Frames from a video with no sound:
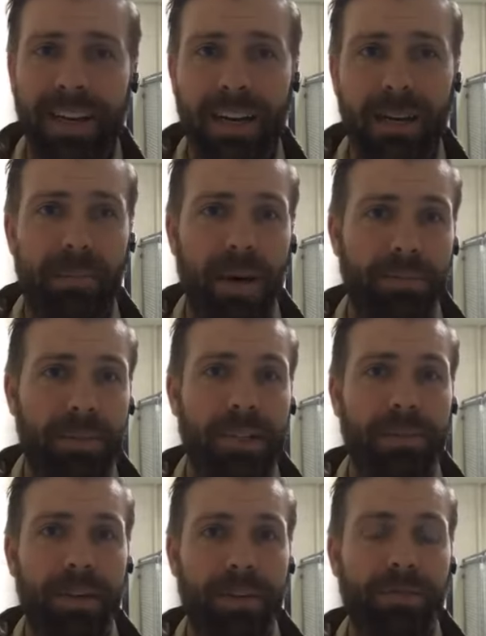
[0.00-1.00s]
Uh, bom
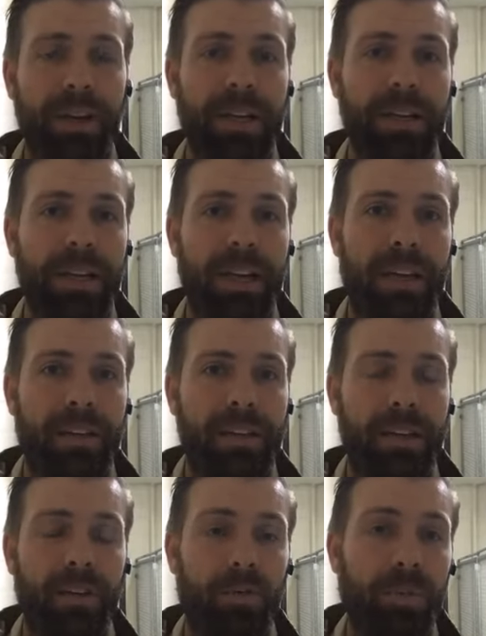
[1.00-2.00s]
dia, my friend,
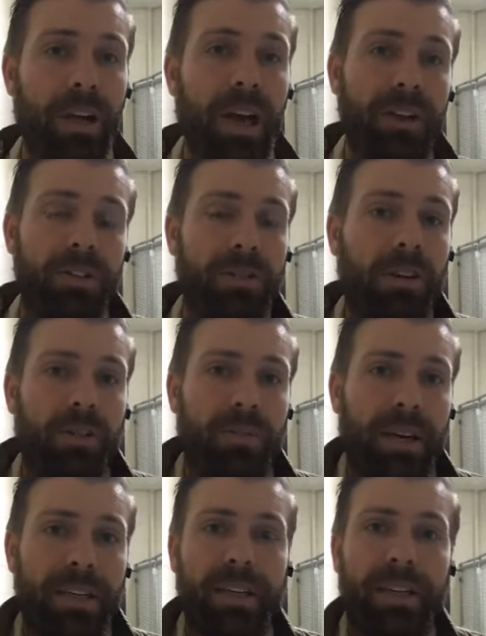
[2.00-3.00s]
and uh, obrigado to
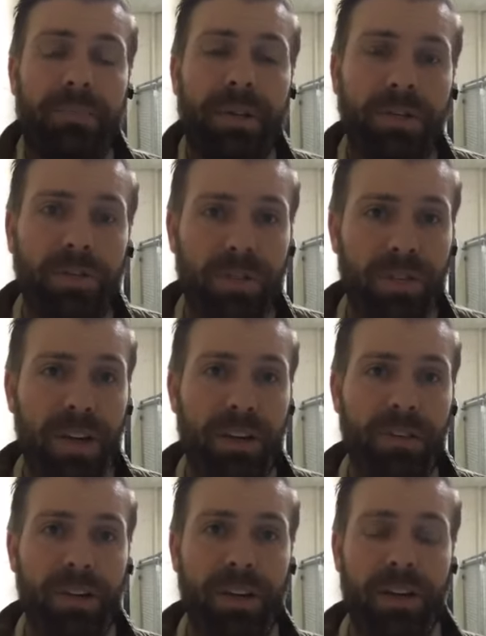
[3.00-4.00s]
all my uh, pintors
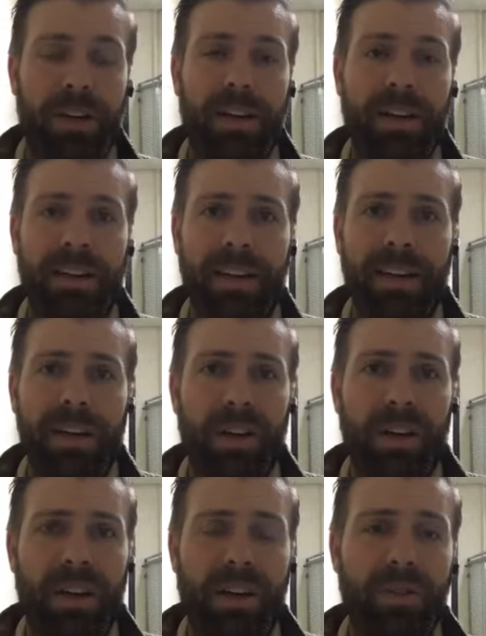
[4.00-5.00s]
down there.
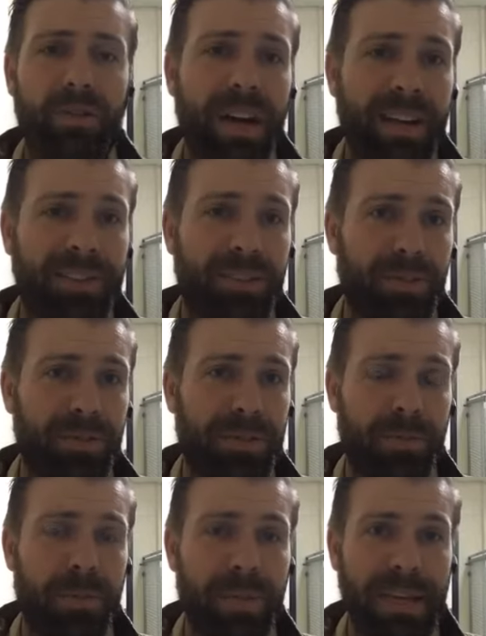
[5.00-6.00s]
Uh, uh, you guys are doing
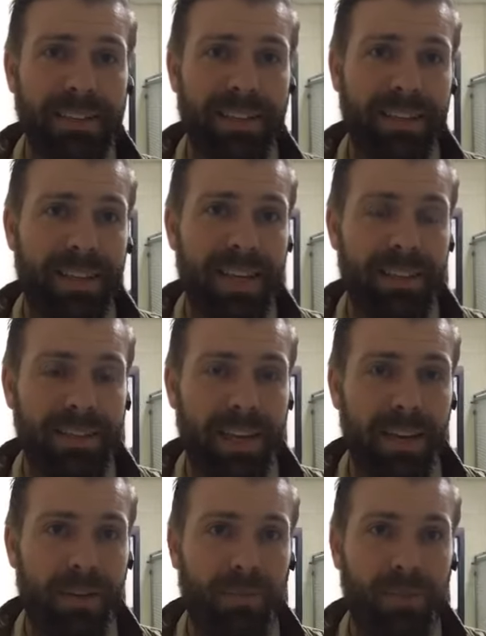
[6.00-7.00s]
some amazing
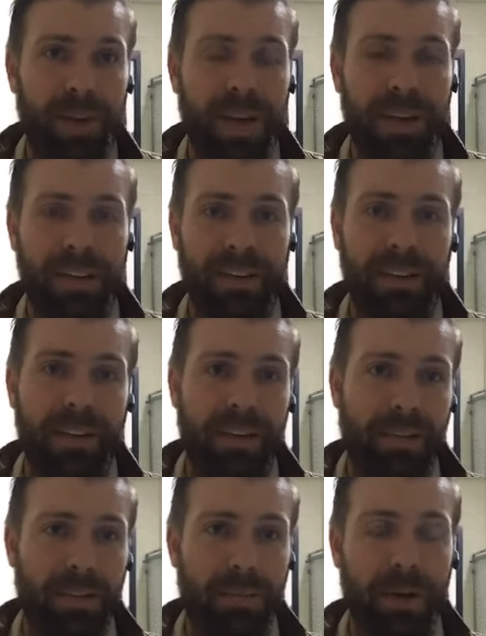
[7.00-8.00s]
things, and if you guys,
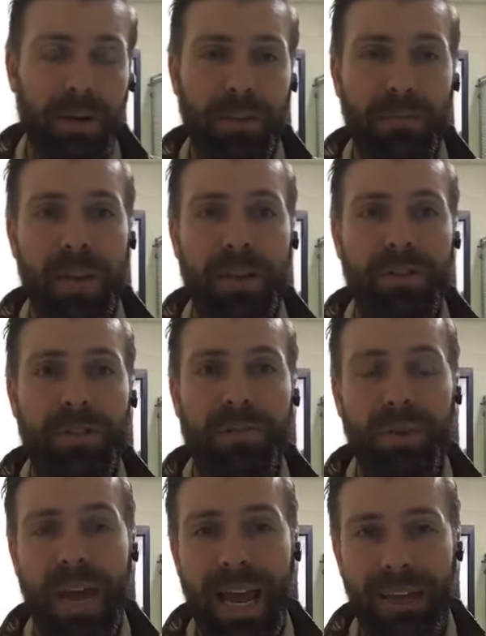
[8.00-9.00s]
uh, the American painters,
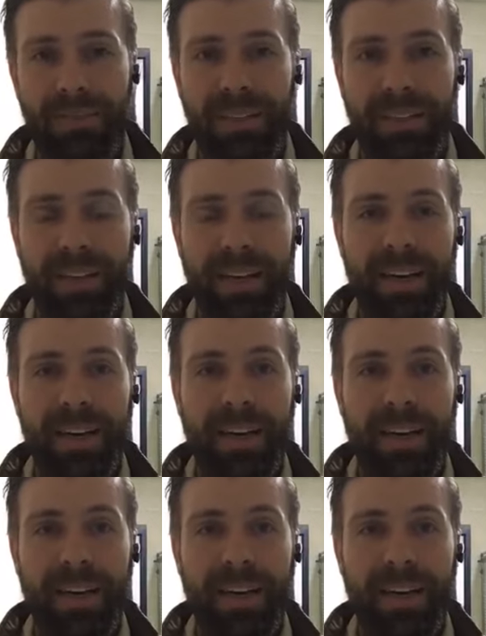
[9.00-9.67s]
if you haven't